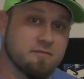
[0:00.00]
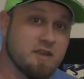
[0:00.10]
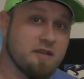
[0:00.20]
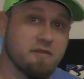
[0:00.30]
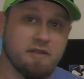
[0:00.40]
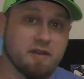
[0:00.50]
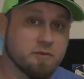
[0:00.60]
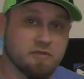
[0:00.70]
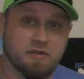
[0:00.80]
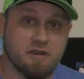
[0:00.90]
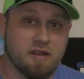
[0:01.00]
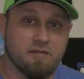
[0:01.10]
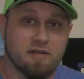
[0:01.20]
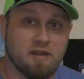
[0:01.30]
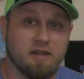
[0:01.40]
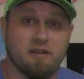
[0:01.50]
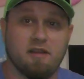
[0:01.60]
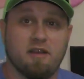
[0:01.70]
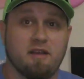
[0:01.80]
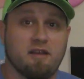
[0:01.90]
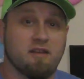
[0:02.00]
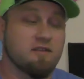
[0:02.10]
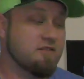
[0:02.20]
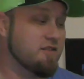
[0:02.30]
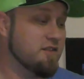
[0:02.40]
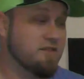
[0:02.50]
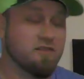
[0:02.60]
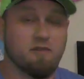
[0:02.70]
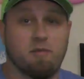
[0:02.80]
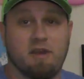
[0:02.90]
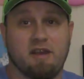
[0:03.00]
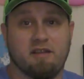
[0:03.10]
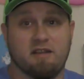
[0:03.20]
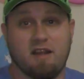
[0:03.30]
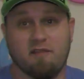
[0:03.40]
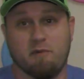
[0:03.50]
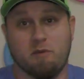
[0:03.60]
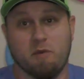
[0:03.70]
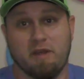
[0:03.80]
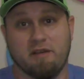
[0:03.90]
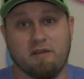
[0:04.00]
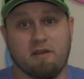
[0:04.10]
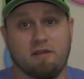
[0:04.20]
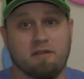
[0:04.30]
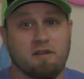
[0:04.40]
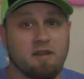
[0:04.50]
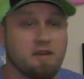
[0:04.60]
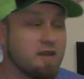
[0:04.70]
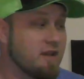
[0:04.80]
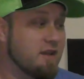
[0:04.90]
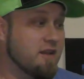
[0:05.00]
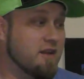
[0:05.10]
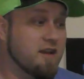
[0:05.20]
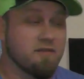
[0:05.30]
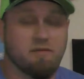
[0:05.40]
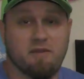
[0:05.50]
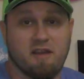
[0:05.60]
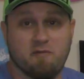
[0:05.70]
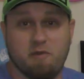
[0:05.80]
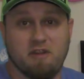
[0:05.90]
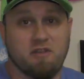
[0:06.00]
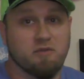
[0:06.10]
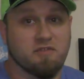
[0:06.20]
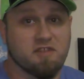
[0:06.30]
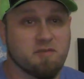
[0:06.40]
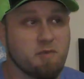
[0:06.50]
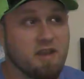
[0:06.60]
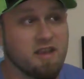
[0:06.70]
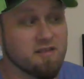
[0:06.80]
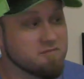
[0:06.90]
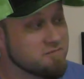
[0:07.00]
everything was good after that. This is the bag that I've been waiting on, and I've been using this bag